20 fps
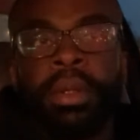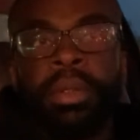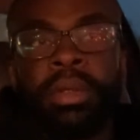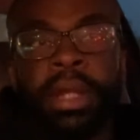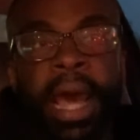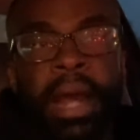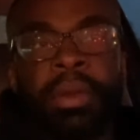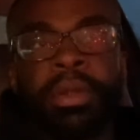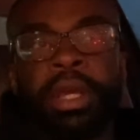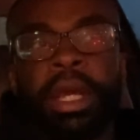
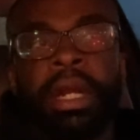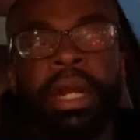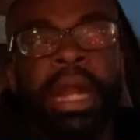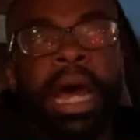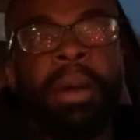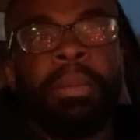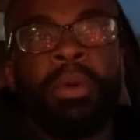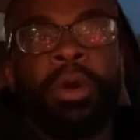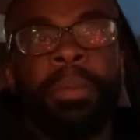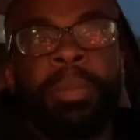That'll get a
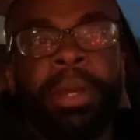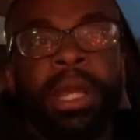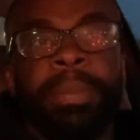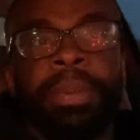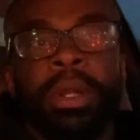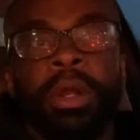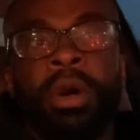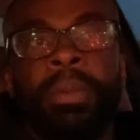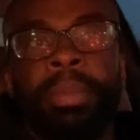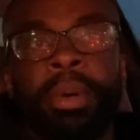lot more
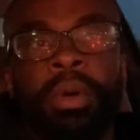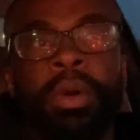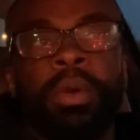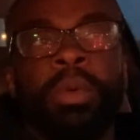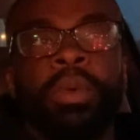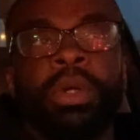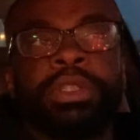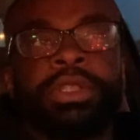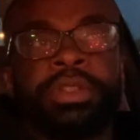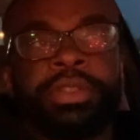people on board
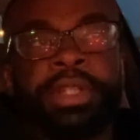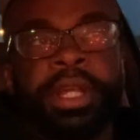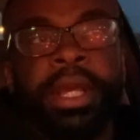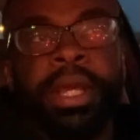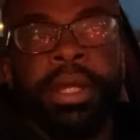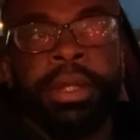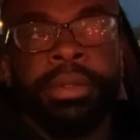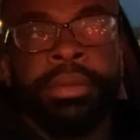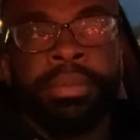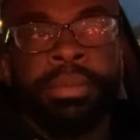with what you're
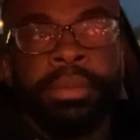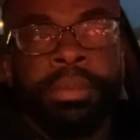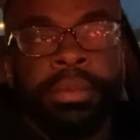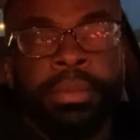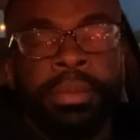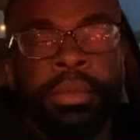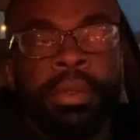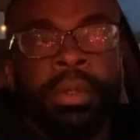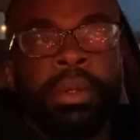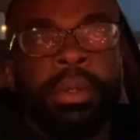saying.
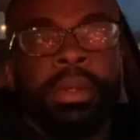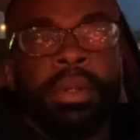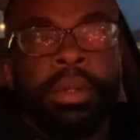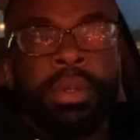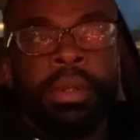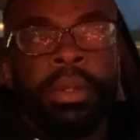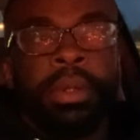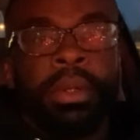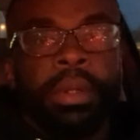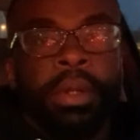
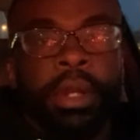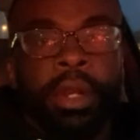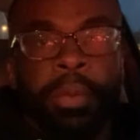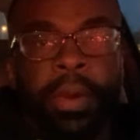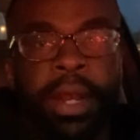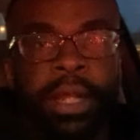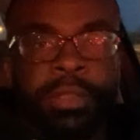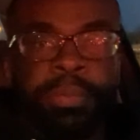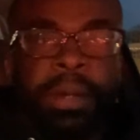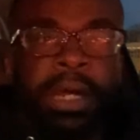
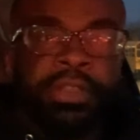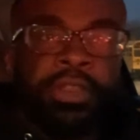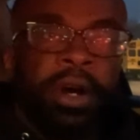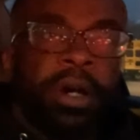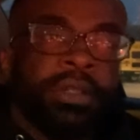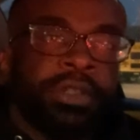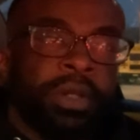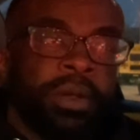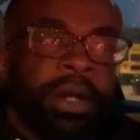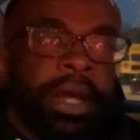Anyway, that's my
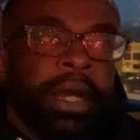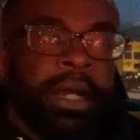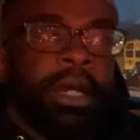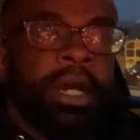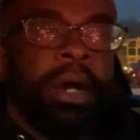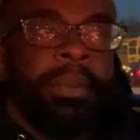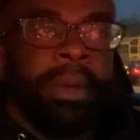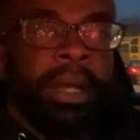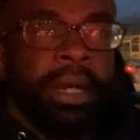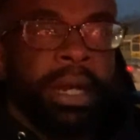thoughts on that.
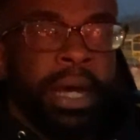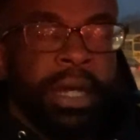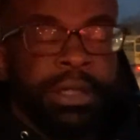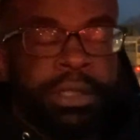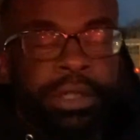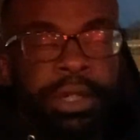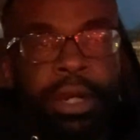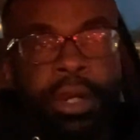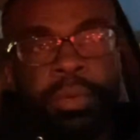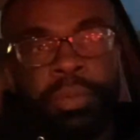Comment, like,
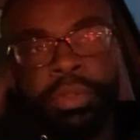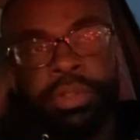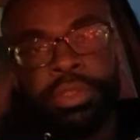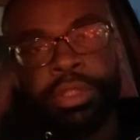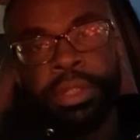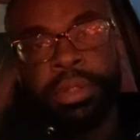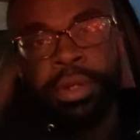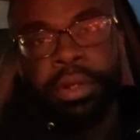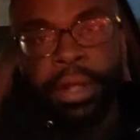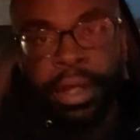share, and we'll
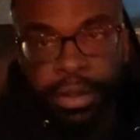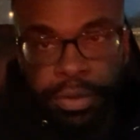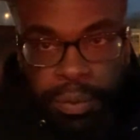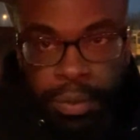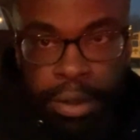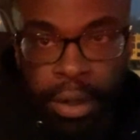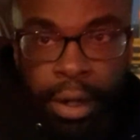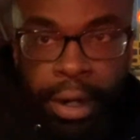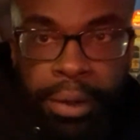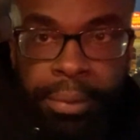see you in the next
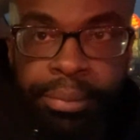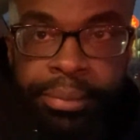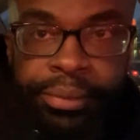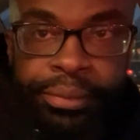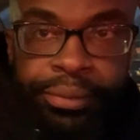one. All right.